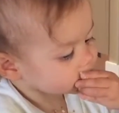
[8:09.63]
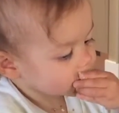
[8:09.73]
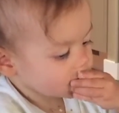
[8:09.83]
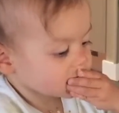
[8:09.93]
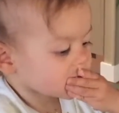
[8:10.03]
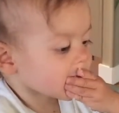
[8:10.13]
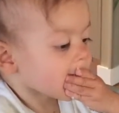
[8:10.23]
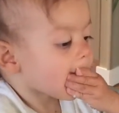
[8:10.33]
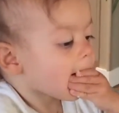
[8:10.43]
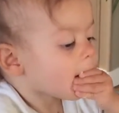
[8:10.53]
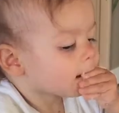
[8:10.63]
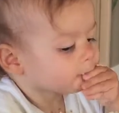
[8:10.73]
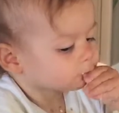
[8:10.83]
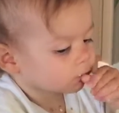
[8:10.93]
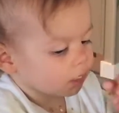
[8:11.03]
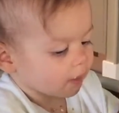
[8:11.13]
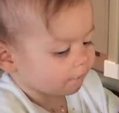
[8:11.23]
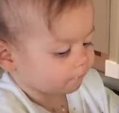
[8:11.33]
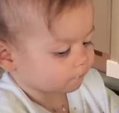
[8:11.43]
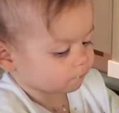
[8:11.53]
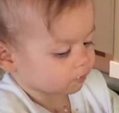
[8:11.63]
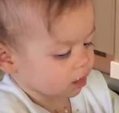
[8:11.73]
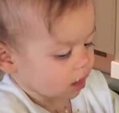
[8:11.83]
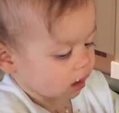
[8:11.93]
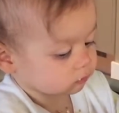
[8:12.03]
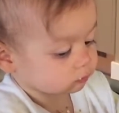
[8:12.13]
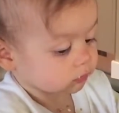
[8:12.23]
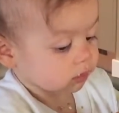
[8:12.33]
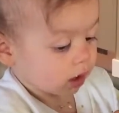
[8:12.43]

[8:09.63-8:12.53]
if anyone's struggling with bananas, maybe do that.